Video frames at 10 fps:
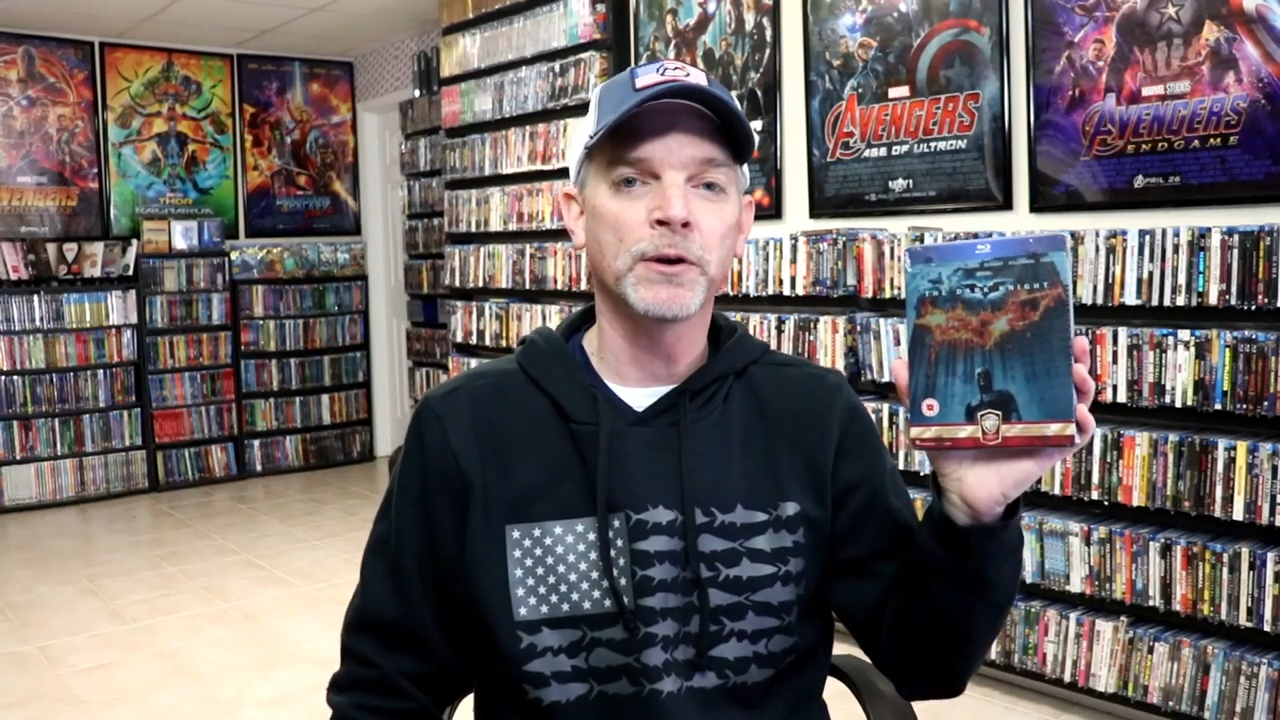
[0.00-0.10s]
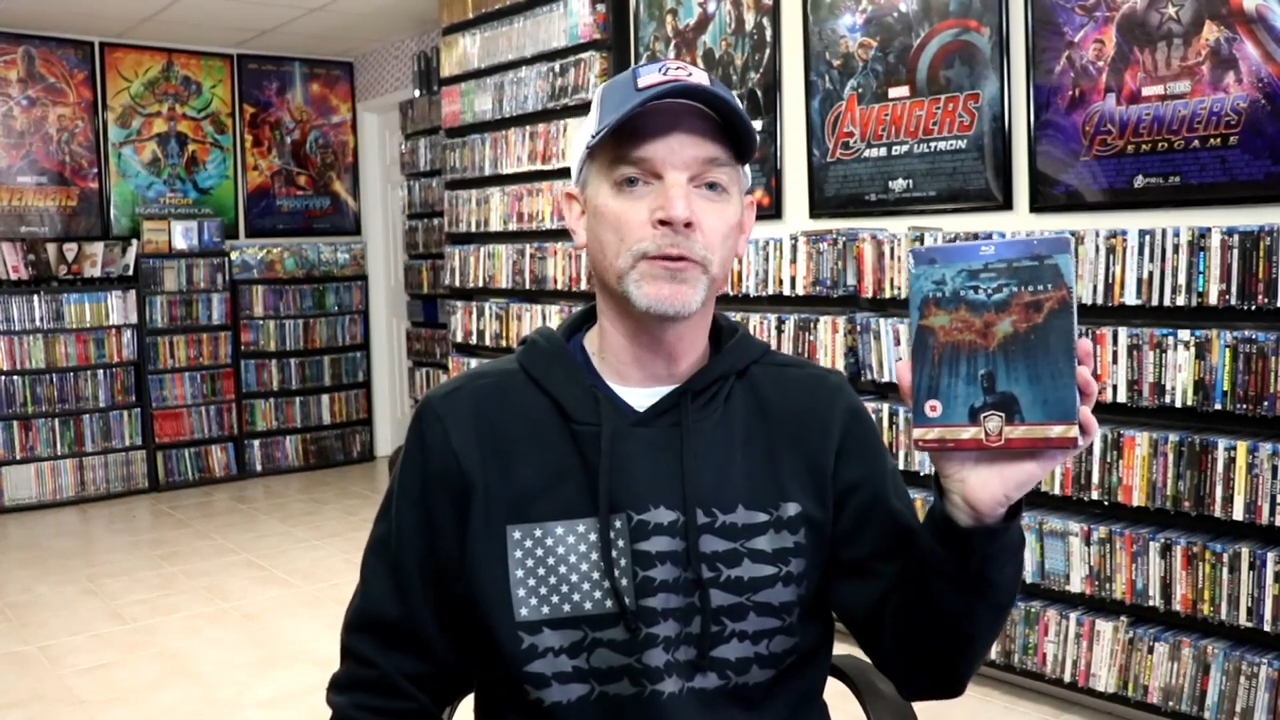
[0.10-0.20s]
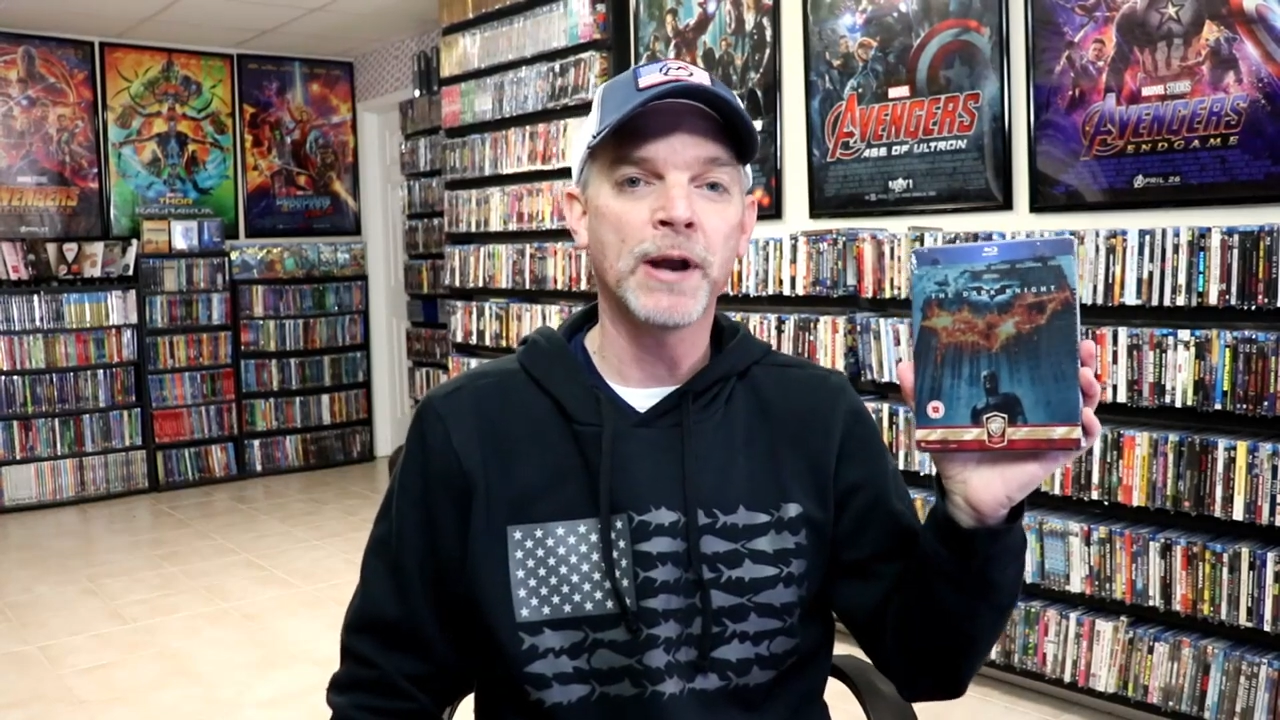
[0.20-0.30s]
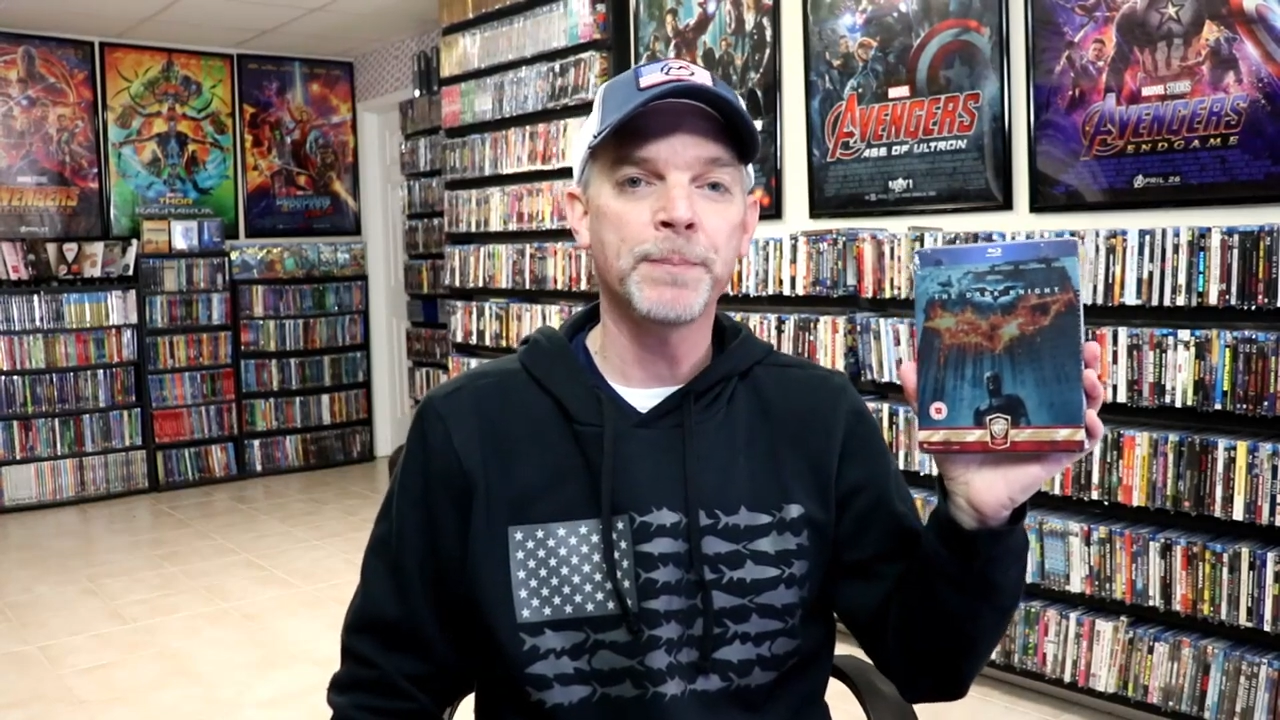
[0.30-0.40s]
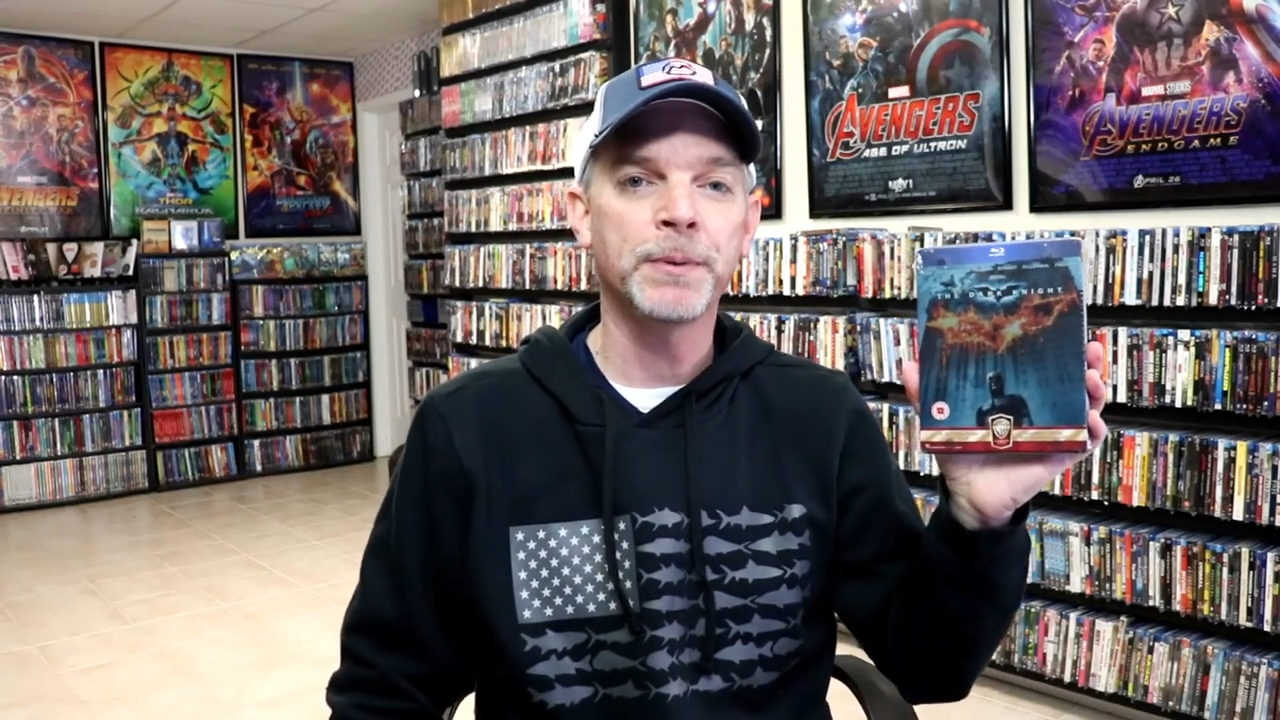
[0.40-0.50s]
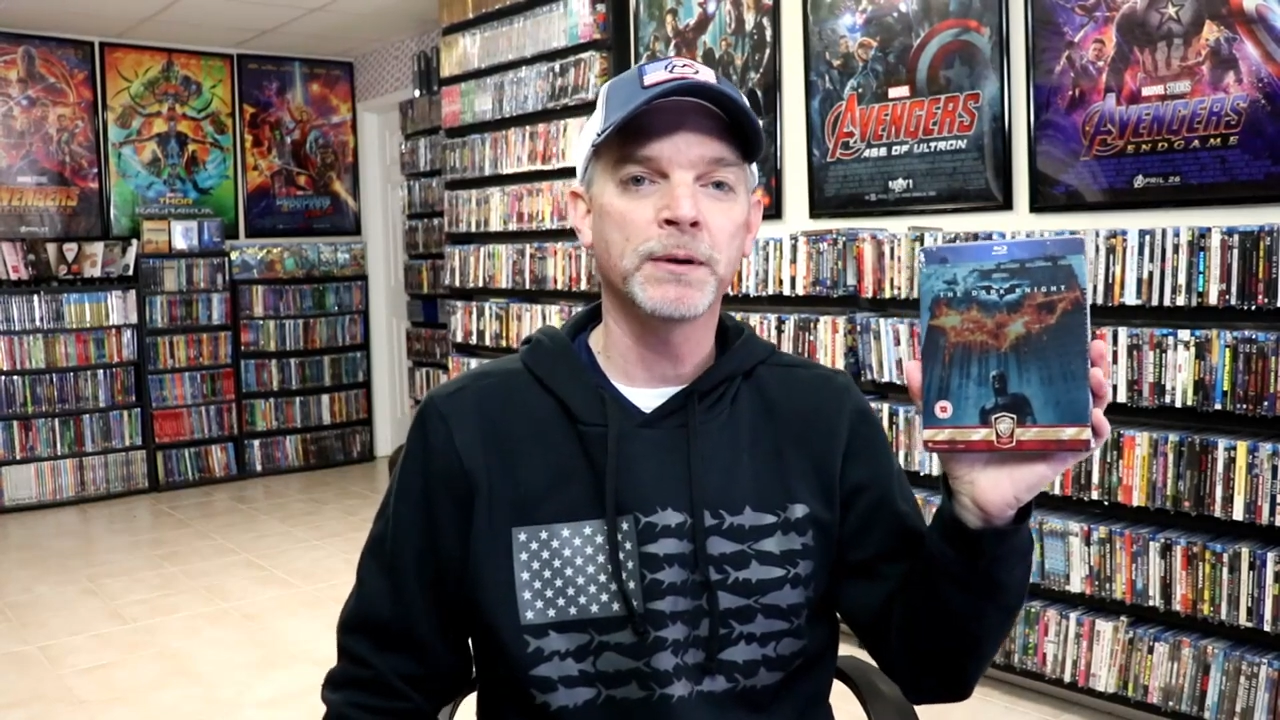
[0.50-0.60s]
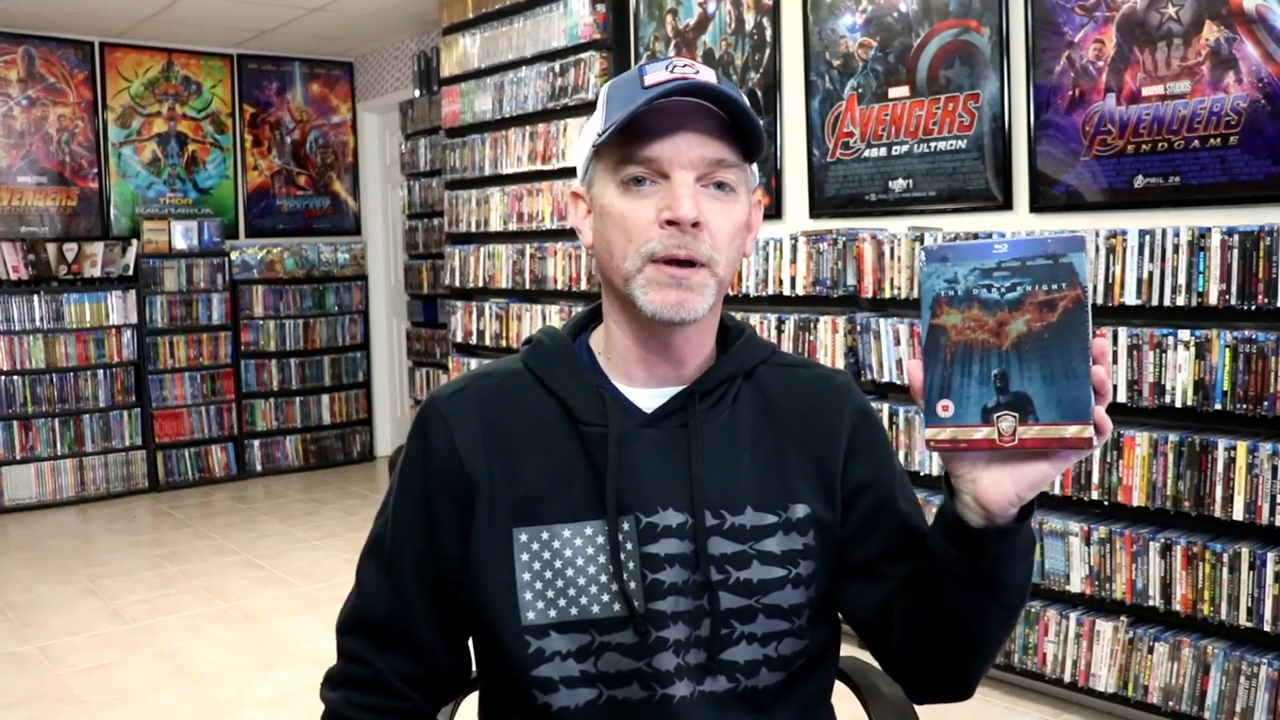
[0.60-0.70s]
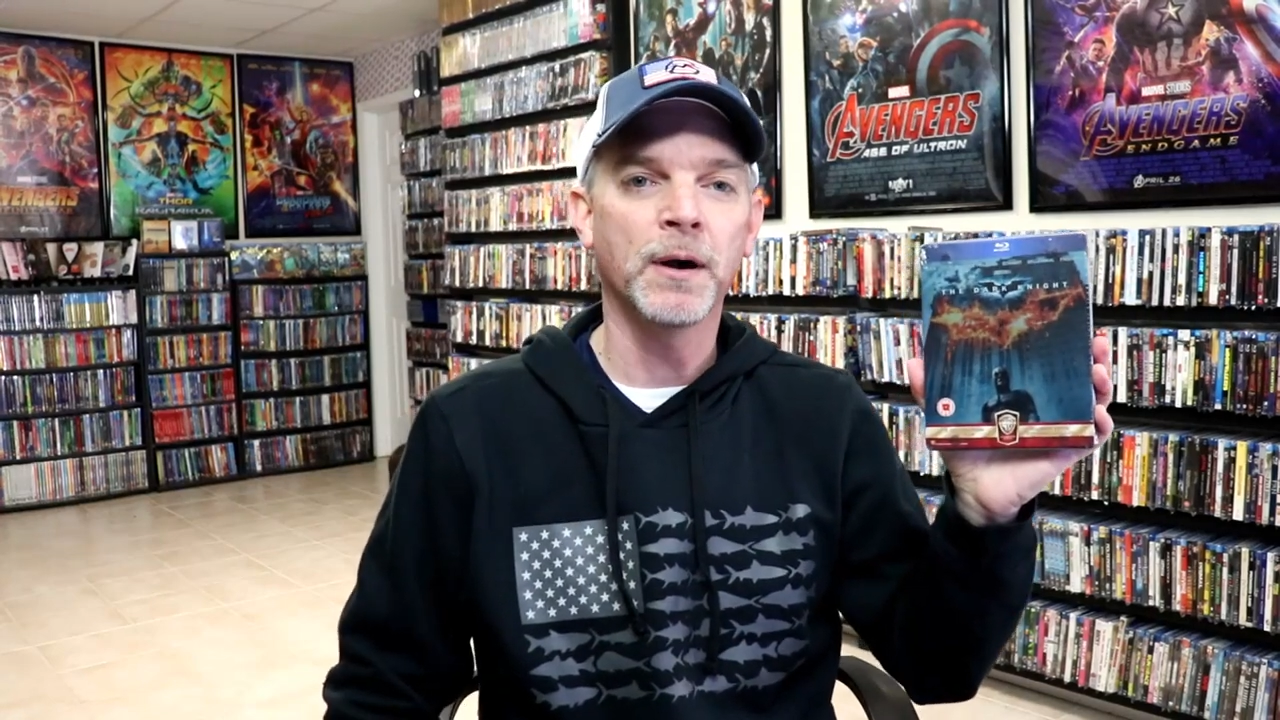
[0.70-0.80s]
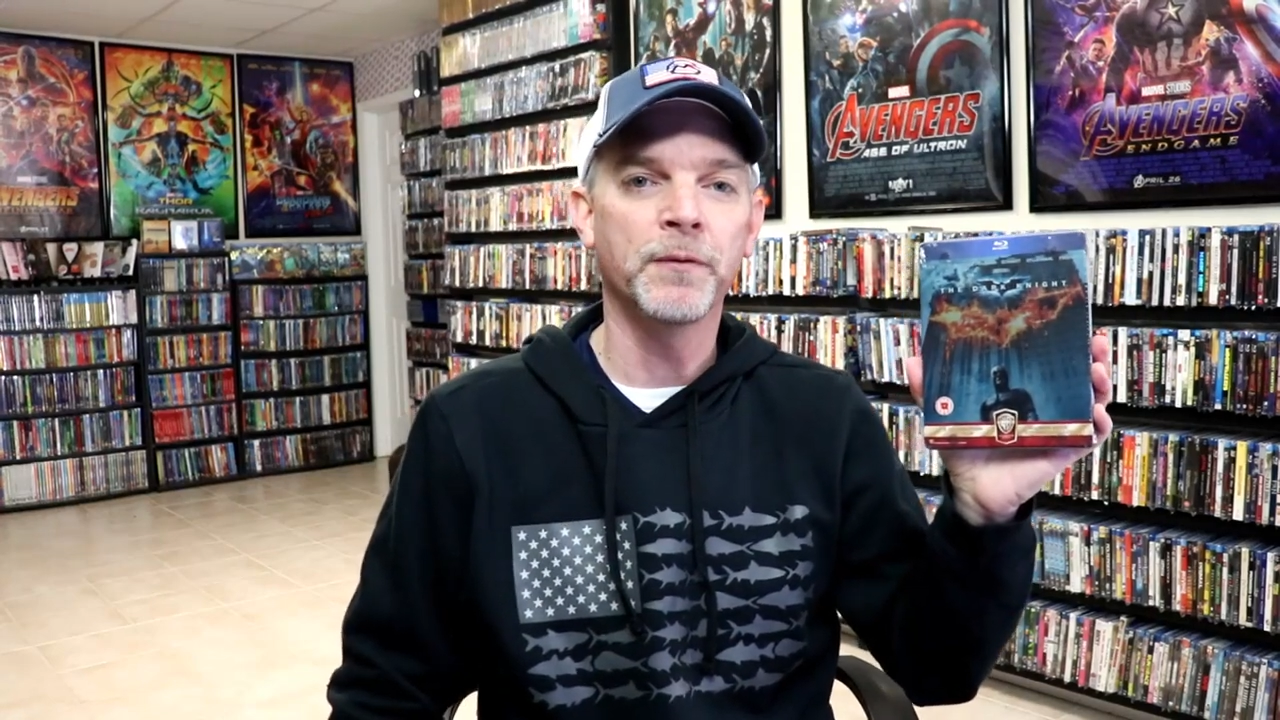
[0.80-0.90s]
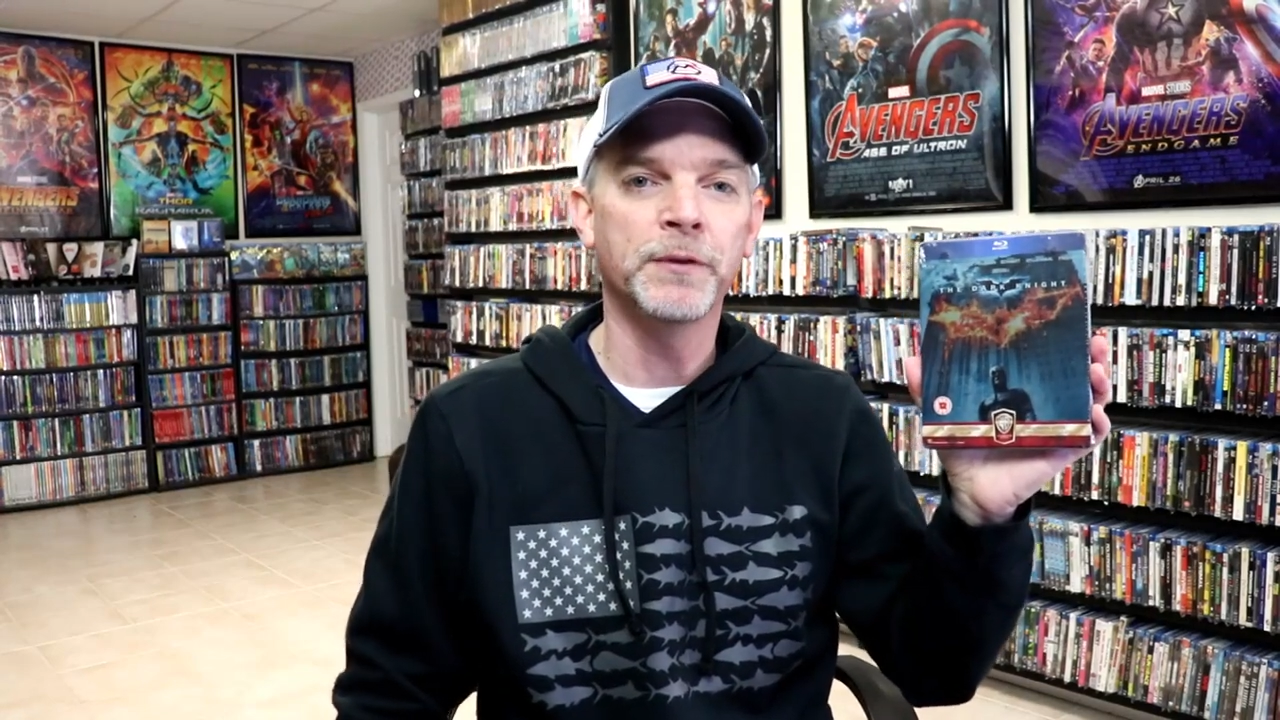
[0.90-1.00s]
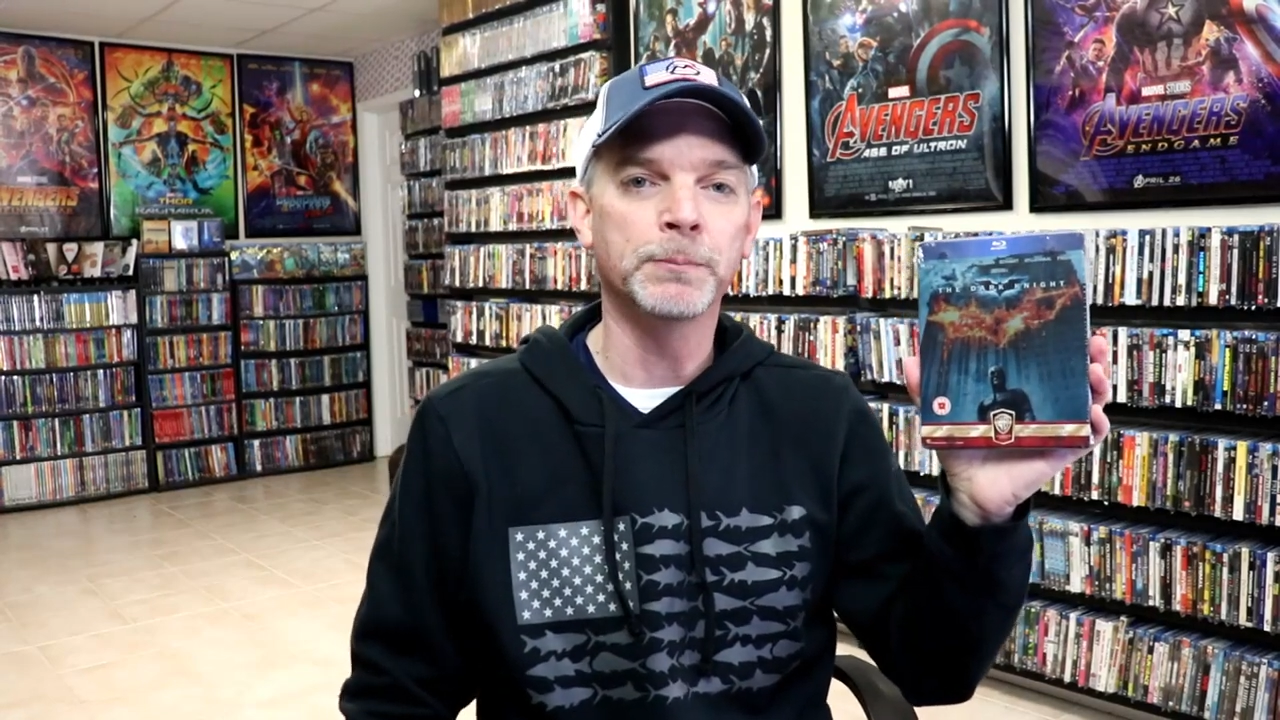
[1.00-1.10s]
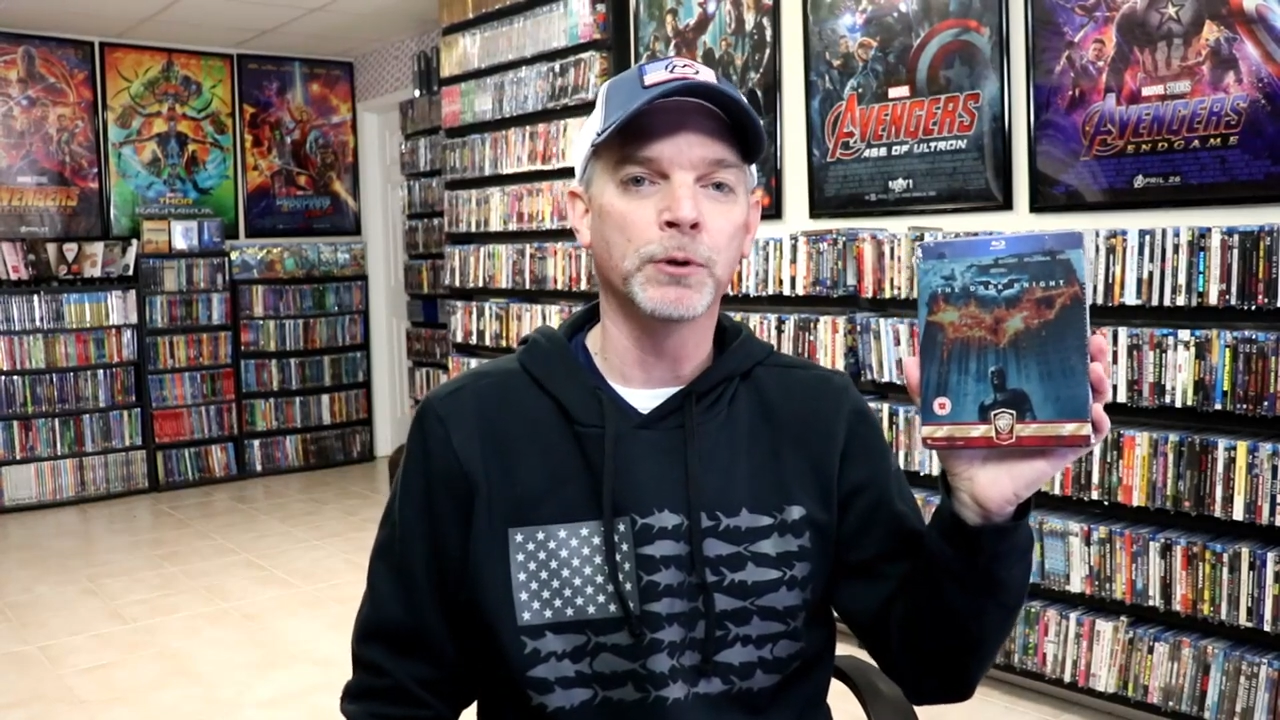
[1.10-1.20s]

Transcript: unwrapping of the